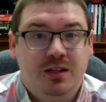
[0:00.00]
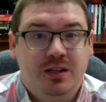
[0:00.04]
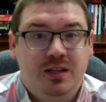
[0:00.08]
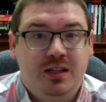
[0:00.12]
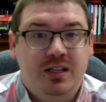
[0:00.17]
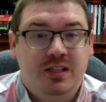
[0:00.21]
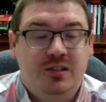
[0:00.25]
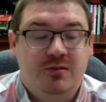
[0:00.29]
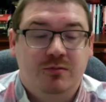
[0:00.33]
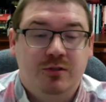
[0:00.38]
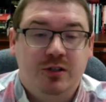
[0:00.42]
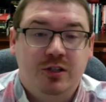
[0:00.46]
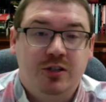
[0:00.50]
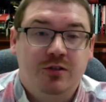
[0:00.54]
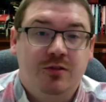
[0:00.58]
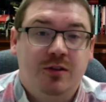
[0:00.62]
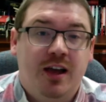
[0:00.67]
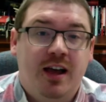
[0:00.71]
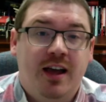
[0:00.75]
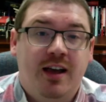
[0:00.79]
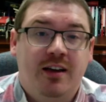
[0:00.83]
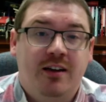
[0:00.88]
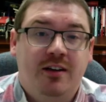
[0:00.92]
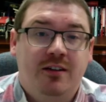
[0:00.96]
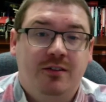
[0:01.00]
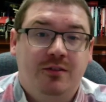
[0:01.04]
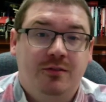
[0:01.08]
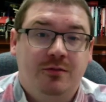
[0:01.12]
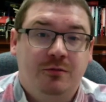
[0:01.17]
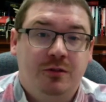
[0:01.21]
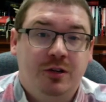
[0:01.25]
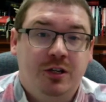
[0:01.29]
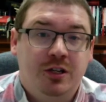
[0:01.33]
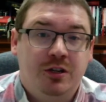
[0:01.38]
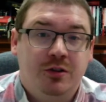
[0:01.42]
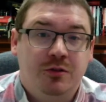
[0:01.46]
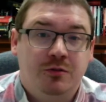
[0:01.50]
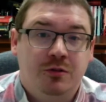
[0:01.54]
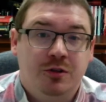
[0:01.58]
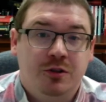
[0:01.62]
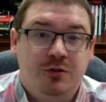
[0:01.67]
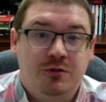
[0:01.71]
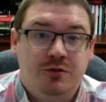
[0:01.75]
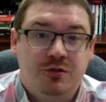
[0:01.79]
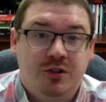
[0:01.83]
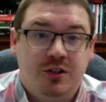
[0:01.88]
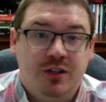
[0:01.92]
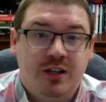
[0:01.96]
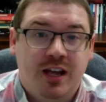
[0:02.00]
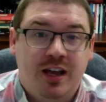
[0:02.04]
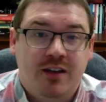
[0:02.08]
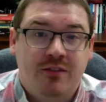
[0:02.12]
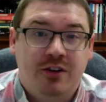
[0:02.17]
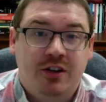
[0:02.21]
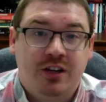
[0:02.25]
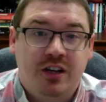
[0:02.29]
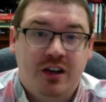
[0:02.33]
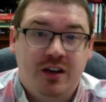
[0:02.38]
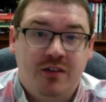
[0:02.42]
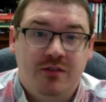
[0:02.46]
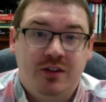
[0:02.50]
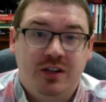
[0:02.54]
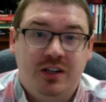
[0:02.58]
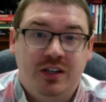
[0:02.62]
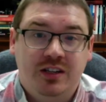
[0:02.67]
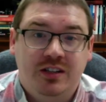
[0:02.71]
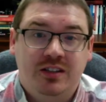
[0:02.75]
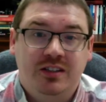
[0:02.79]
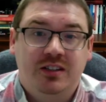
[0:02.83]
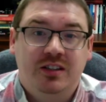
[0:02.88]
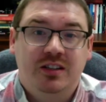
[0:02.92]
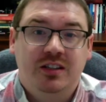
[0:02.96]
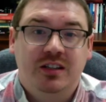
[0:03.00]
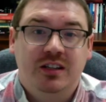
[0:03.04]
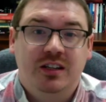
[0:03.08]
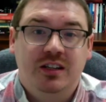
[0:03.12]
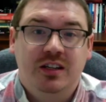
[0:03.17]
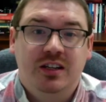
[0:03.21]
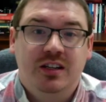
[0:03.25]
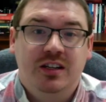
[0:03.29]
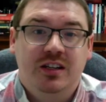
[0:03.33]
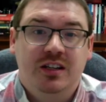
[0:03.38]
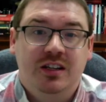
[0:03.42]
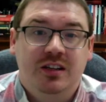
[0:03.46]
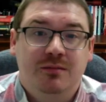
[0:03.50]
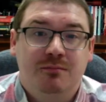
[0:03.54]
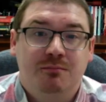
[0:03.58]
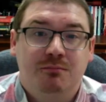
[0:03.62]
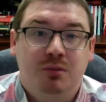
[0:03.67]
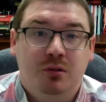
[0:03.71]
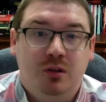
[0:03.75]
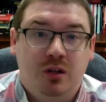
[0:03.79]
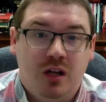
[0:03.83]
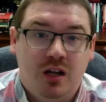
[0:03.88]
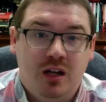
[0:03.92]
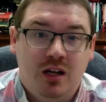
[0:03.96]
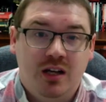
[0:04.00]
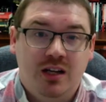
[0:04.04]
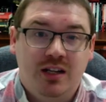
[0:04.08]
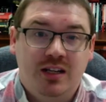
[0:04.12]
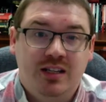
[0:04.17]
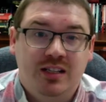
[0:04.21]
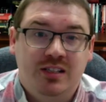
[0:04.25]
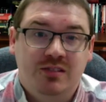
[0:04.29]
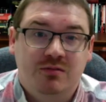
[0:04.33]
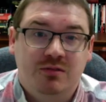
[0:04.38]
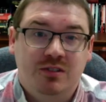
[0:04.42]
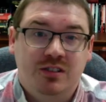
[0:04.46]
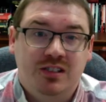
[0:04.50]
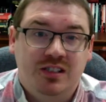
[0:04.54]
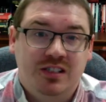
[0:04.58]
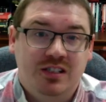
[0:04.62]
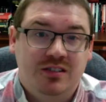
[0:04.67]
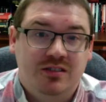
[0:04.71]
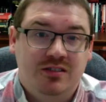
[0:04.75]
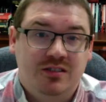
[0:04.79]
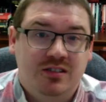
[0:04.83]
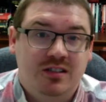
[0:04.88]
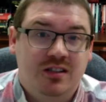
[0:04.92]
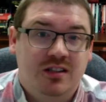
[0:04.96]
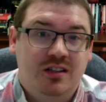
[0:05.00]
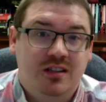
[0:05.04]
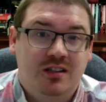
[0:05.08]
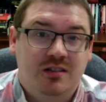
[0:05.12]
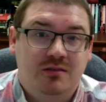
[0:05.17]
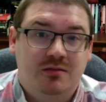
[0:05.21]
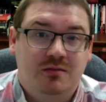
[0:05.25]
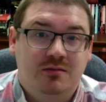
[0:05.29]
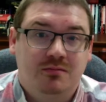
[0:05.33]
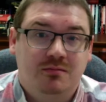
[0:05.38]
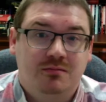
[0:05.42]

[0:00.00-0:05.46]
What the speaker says: Because when you usually have a covenant, blood is what seals the deal.